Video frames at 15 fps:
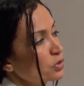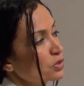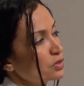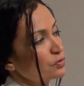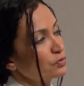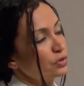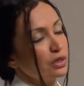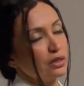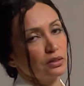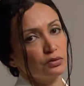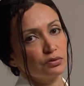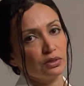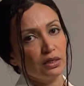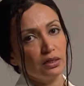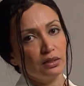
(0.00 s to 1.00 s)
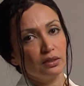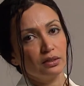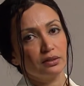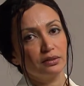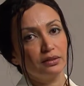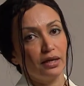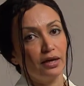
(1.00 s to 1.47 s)
and the father is
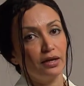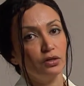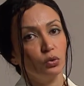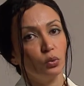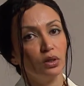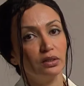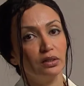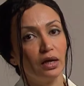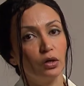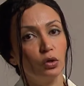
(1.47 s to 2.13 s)
rhesus-positive,